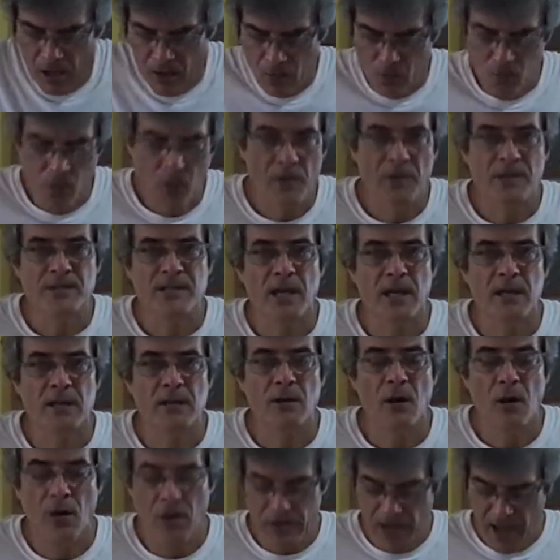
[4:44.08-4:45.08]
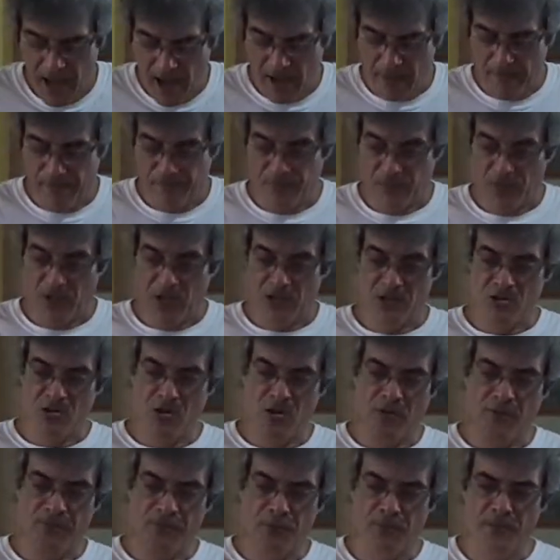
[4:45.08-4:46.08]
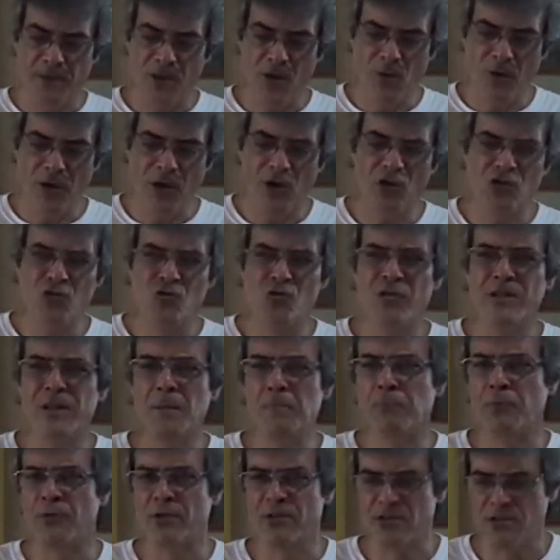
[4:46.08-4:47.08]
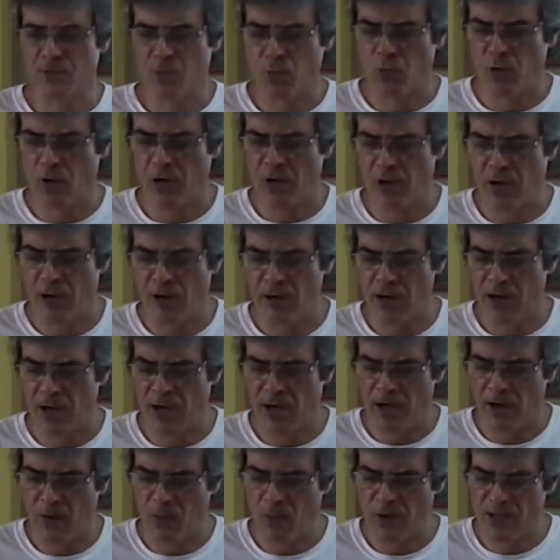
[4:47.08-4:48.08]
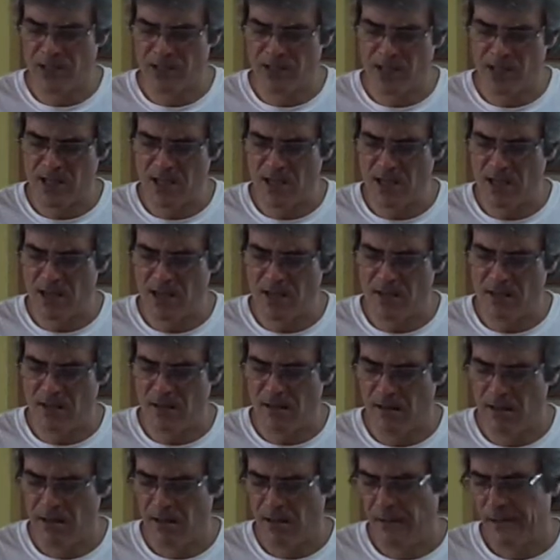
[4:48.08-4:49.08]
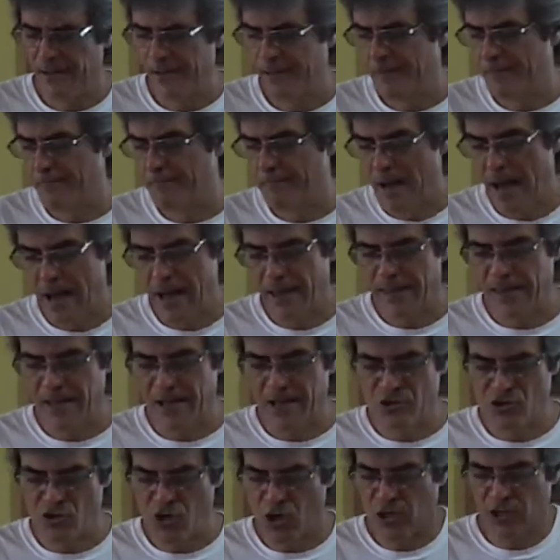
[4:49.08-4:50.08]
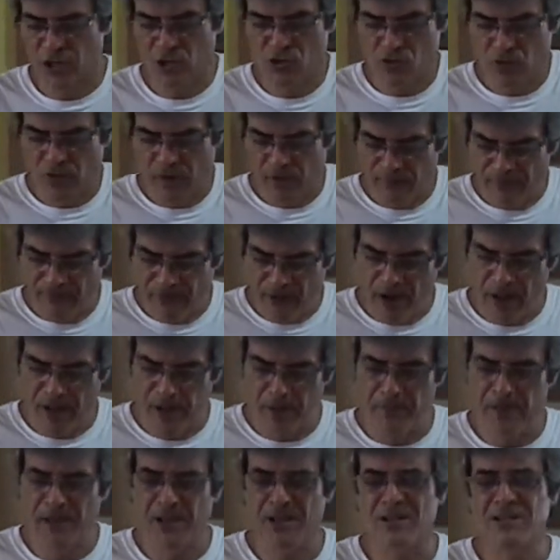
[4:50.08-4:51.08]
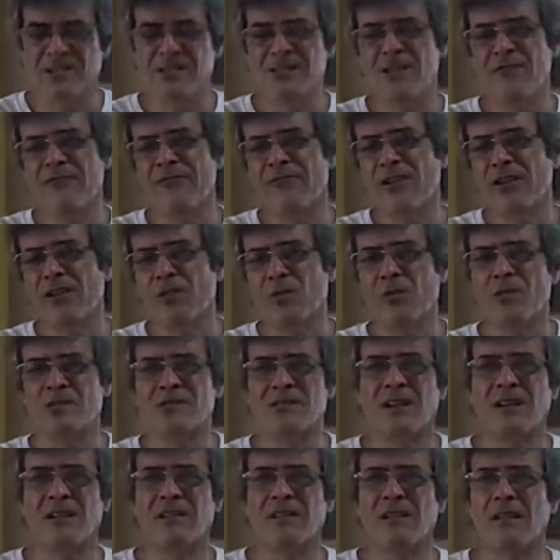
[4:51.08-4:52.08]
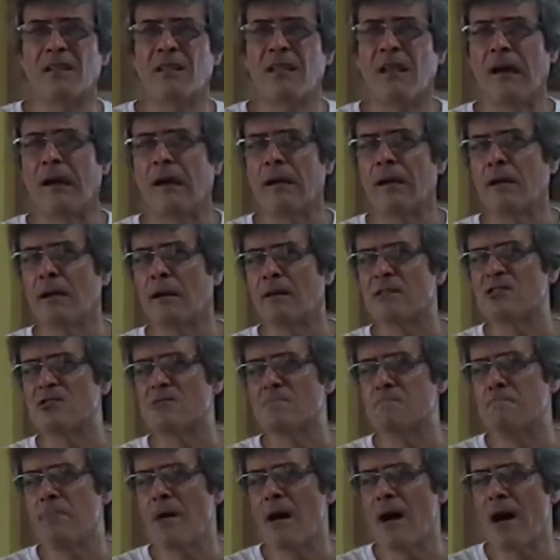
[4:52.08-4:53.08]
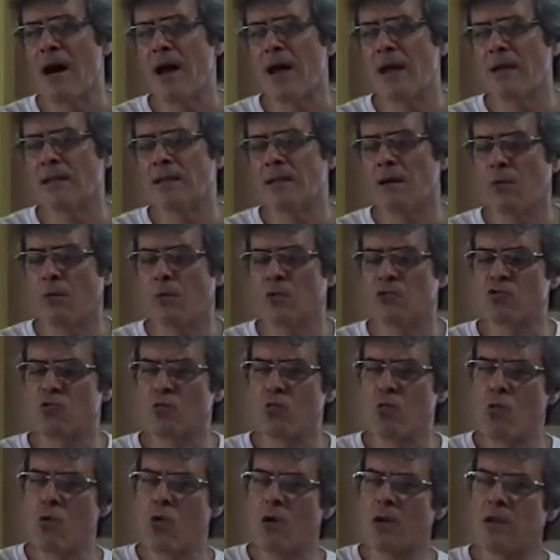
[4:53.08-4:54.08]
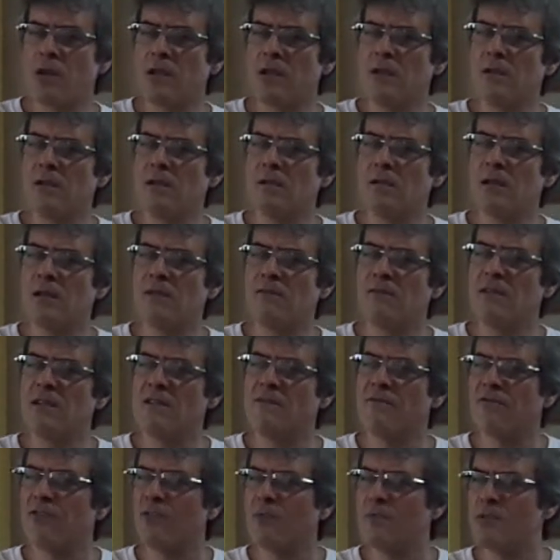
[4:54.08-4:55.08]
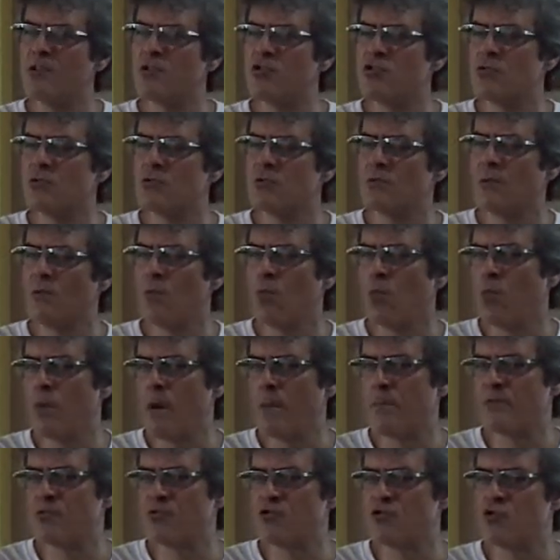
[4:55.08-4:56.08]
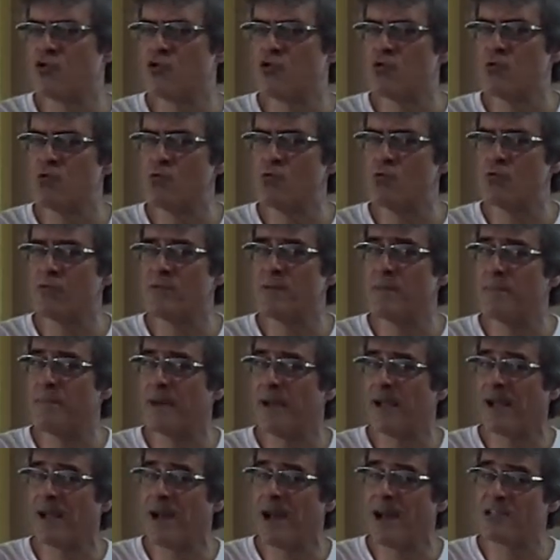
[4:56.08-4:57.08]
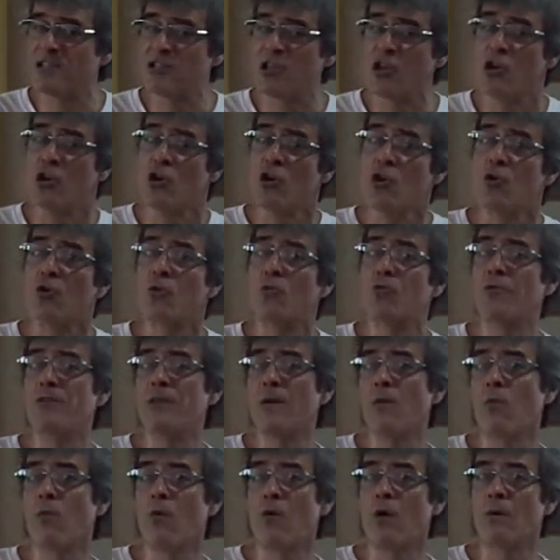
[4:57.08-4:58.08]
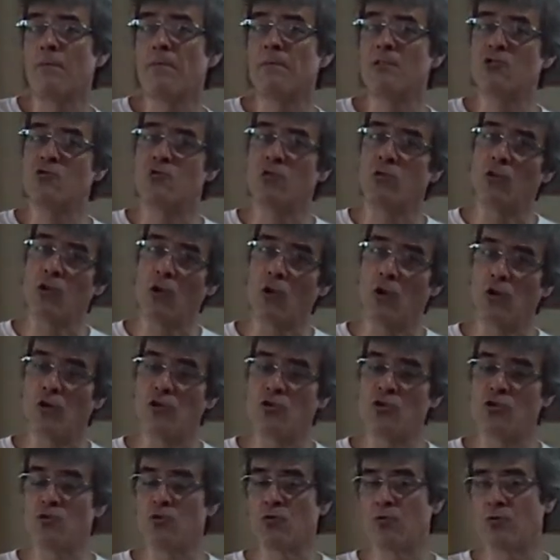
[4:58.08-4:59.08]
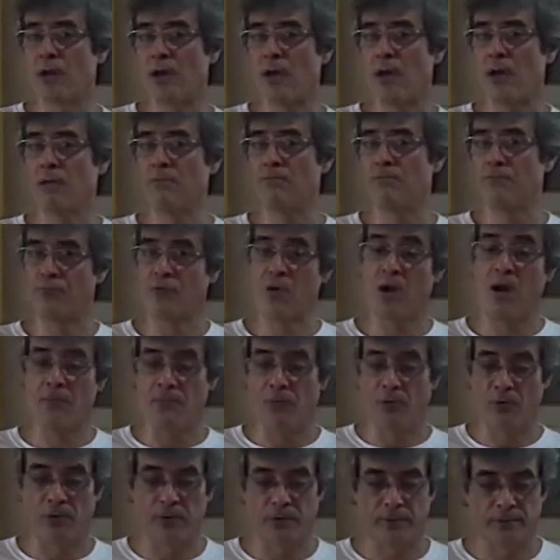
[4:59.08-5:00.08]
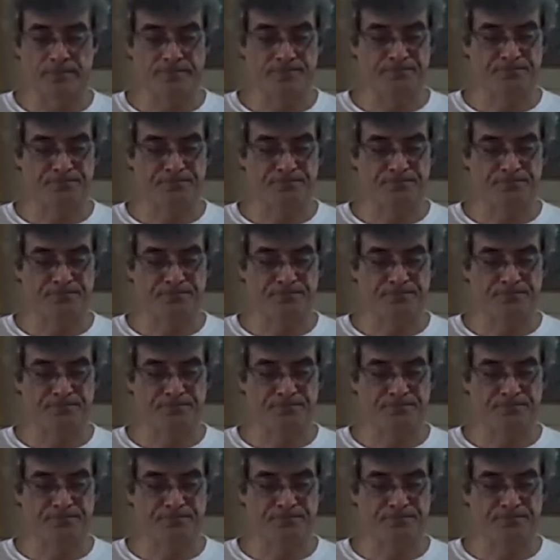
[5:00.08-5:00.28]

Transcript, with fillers: What was I? Oh yeah. So from there we go to the prison where uh, we see Made talking to her father because her father was kind of like a spy that was working, giving information and weapons to the bad guys through the war between Earth 2 and Prime Earth.